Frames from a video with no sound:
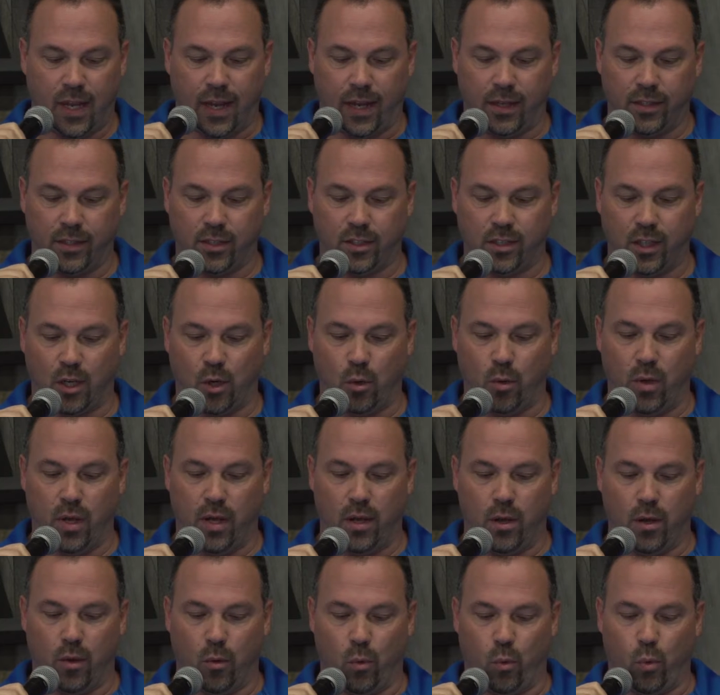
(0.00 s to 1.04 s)
And so
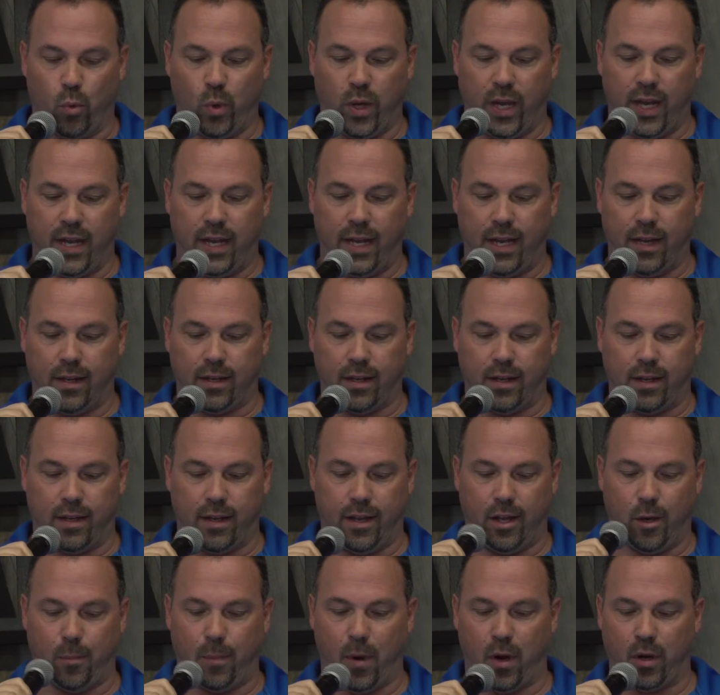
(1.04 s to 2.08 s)
we need to
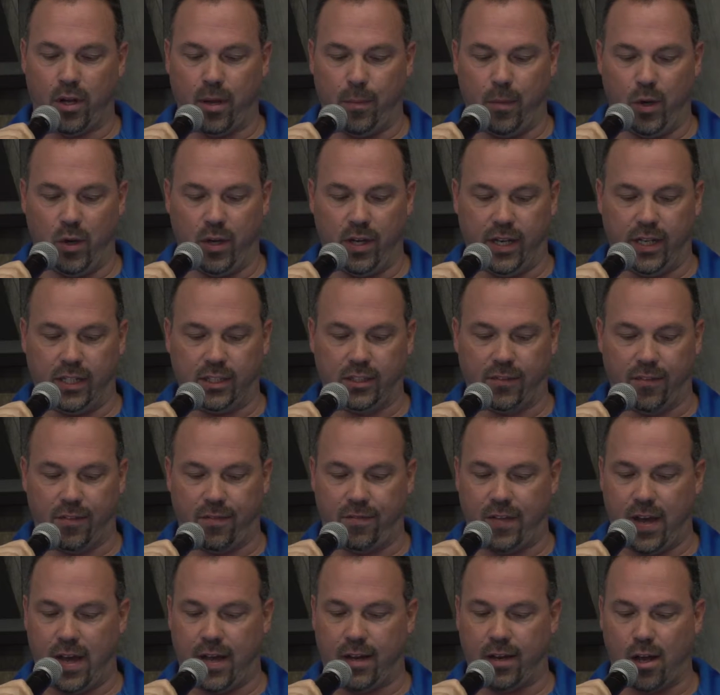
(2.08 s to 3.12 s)
help our communities
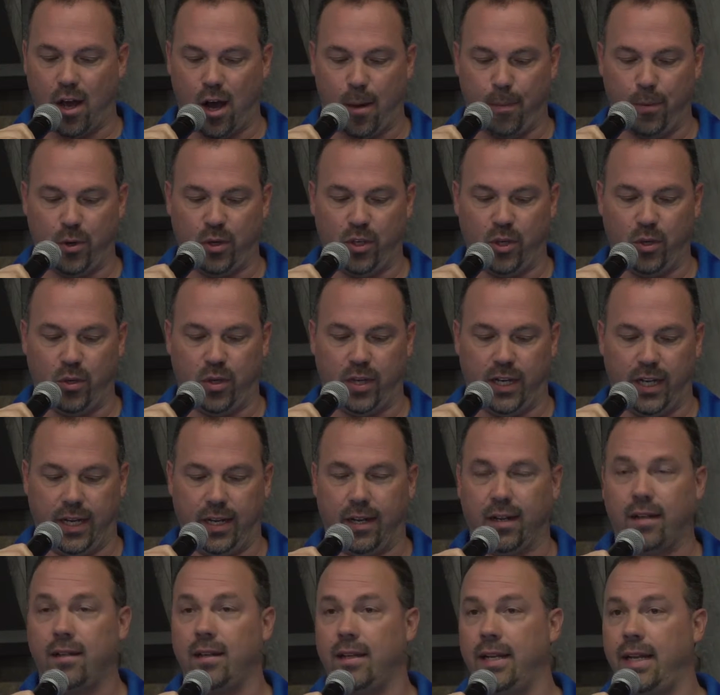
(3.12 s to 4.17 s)
find opportunity
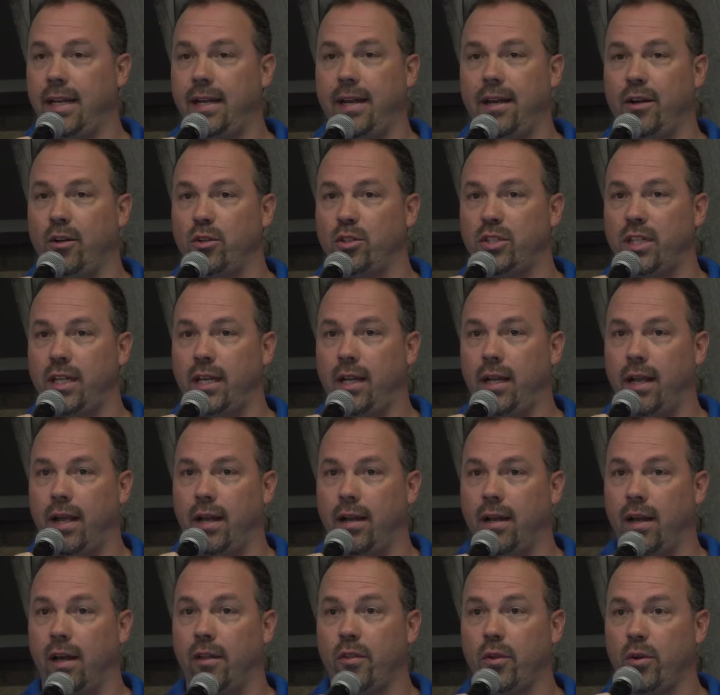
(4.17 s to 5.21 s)
in clean energy
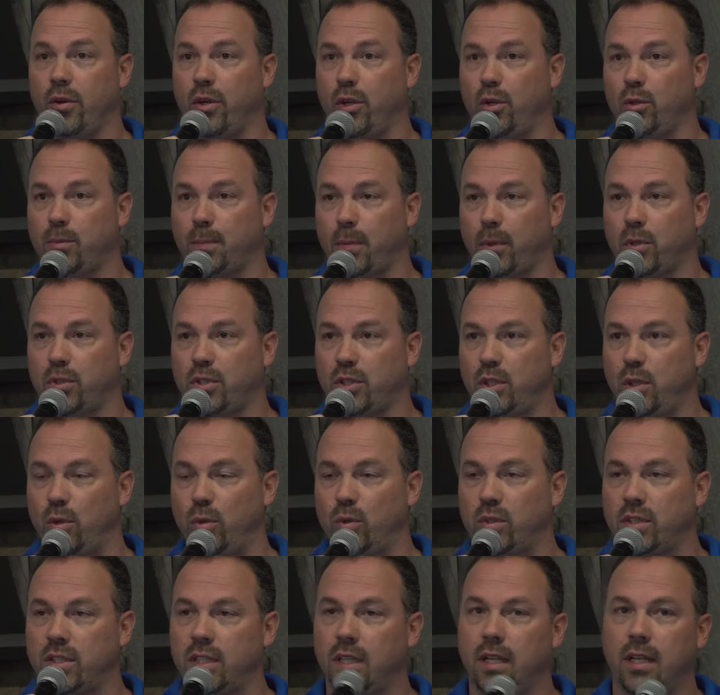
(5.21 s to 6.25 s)
and other new
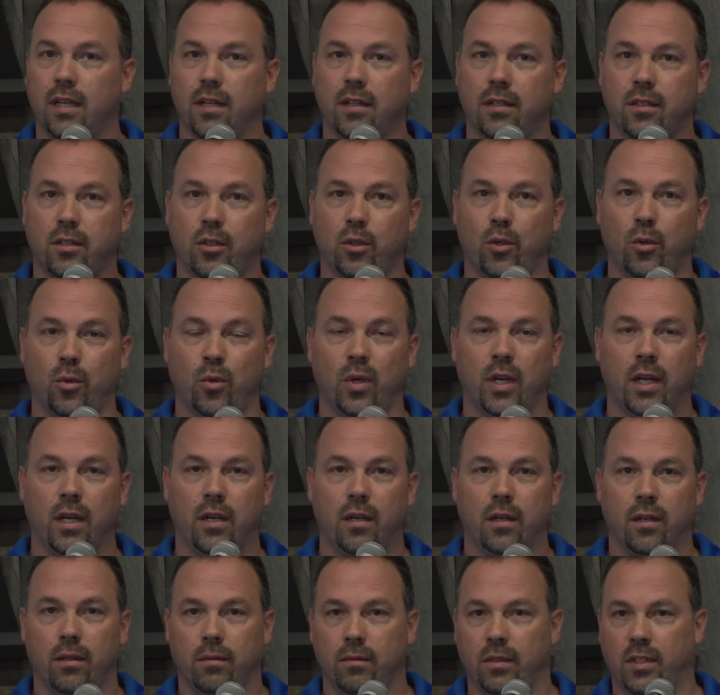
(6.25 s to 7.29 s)
pursuits to
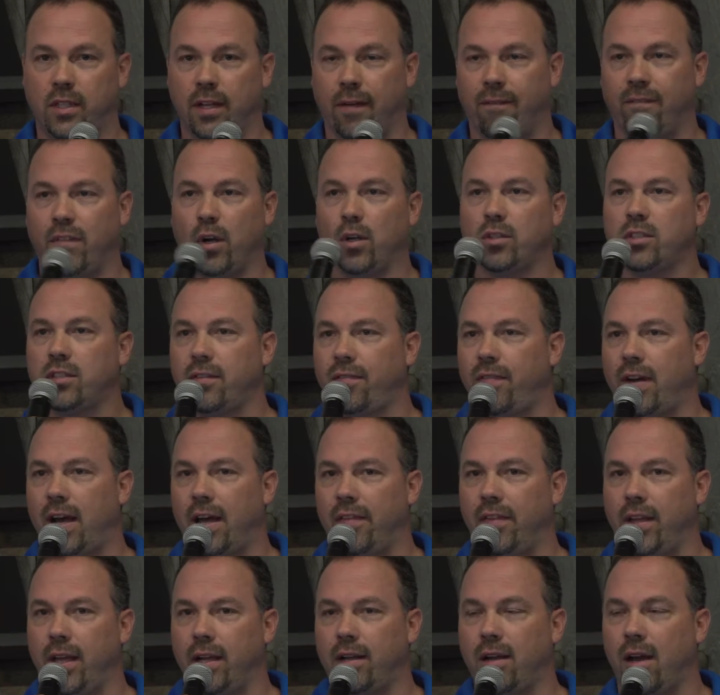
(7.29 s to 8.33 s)

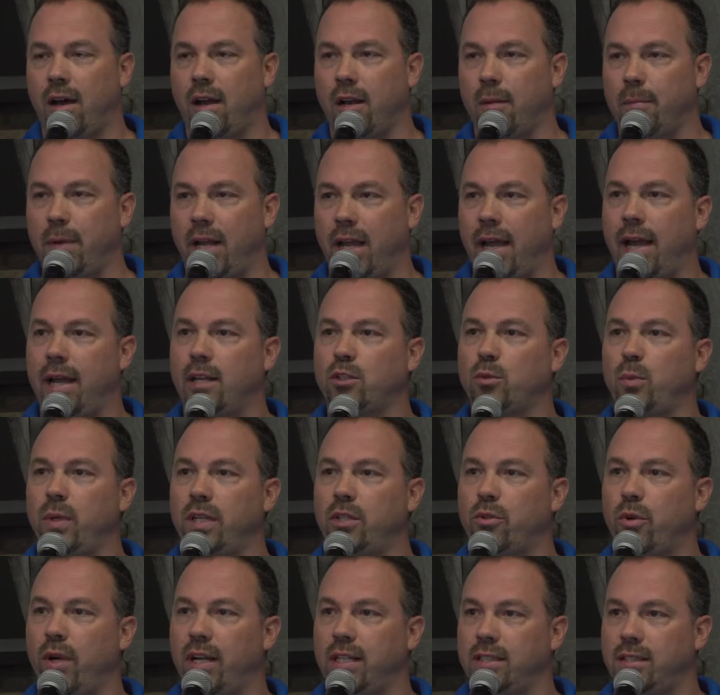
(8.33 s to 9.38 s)
diversify the economy as we
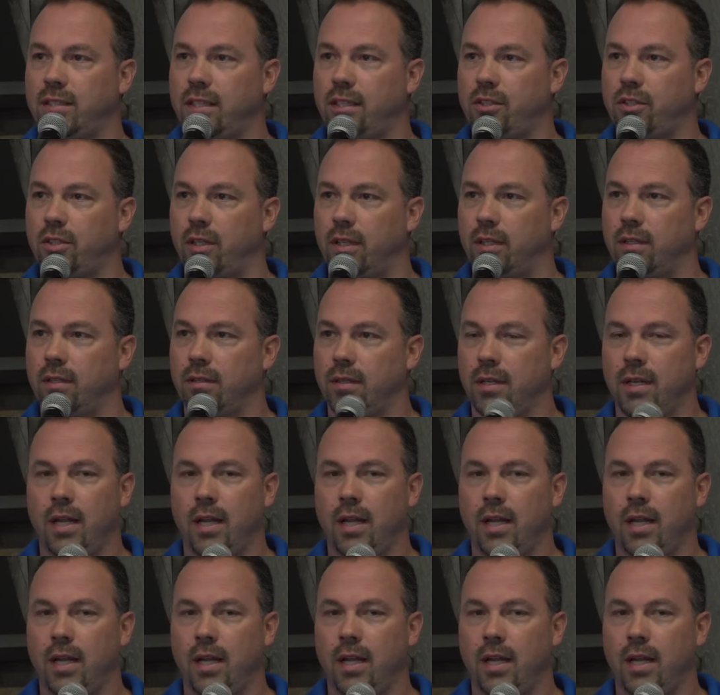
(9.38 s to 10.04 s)
transition.